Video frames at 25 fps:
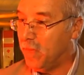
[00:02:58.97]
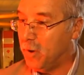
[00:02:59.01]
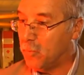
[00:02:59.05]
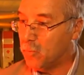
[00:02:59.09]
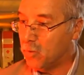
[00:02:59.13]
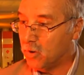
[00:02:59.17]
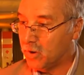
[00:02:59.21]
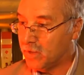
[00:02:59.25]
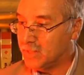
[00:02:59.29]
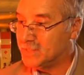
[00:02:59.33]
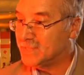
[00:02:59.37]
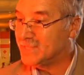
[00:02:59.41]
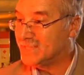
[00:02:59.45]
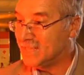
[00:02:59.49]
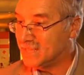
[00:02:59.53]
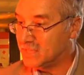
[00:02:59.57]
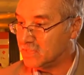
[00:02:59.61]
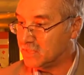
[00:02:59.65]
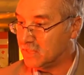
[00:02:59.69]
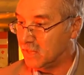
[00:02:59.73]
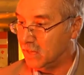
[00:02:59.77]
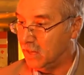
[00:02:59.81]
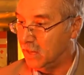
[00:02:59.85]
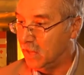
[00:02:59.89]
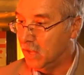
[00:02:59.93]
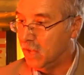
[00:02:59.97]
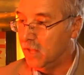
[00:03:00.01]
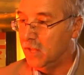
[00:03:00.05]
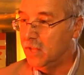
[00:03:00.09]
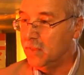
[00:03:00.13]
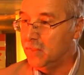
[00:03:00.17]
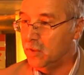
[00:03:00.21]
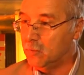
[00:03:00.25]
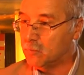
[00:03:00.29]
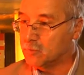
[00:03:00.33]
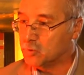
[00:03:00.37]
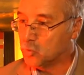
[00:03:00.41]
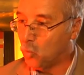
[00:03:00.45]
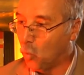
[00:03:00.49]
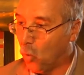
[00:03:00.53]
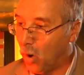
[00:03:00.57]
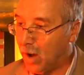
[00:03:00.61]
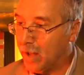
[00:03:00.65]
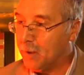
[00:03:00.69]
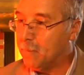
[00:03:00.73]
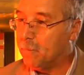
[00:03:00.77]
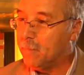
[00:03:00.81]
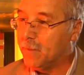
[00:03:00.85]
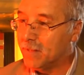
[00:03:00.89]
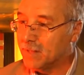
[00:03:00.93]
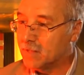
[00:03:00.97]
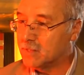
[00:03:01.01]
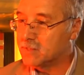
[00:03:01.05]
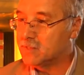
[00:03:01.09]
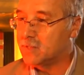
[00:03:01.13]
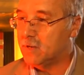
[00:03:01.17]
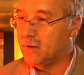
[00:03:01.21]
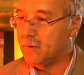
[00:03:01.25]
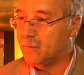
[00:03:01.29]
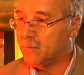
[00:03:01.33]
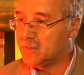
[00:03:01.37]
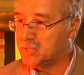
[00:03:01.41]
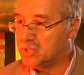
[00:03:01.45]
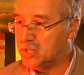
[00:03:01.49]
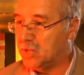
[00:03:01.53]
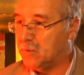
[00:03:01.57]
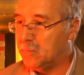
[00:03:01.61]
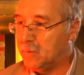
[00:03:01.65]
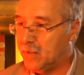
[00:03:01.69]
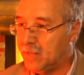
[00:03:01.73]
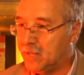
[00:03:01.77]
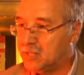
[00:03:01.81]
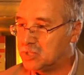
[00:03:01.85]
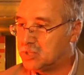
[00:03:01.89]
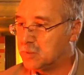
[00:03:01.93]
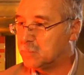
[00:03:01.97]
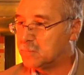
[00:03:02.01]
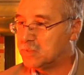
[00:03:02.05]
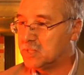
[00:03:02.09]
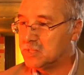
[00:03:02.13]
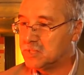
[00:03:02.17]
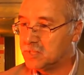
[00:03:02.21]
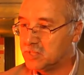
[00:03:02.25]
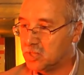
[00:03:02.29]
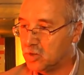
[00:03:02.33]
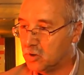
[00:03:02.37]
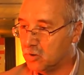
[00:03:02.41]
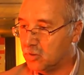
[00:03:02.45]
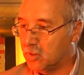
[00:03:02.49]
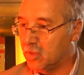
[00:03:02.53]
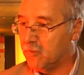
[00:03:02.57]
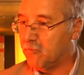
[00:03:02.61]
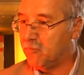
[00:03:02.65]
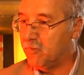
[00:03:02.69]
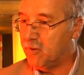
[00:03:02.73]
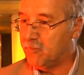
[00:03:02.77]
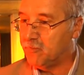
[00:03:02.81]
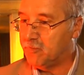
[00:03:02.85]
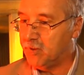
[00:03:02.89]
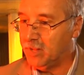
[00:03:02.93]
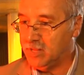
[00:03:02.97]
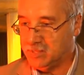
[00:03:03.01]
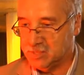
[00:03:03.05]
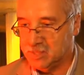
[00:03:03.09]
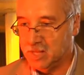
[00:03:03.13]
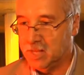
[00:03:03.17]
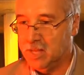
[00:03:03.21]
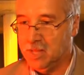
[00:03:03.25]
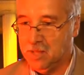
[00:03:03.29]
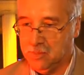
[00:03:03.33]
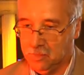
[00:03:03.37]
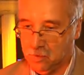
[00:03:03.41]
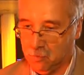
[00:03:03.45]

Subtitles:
They were consistent. There was one military regime in Egypt since the early 50s.